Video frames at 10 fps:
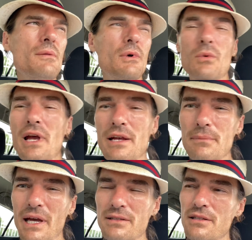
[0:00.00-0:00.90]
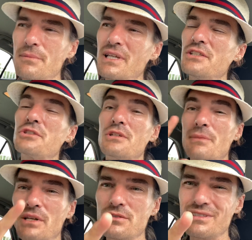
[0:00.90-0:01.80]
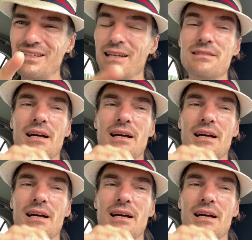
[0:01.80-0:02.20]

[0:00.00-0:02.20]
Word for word: But we're headed back to the beach to metal detect.